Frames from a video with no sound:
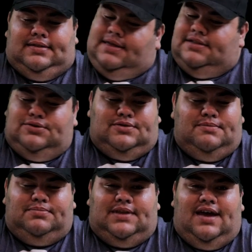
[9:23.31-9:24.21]
they do
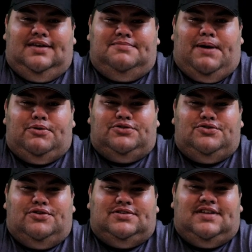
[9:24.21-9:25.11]
some nice
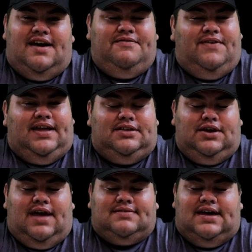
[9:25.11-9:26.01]
Powerstroke stuff, and you
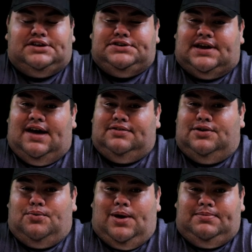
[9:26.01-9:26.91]
guys got to check out
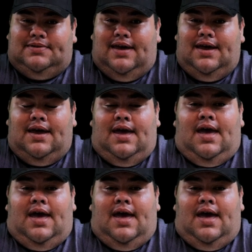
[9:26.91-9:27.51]
their website.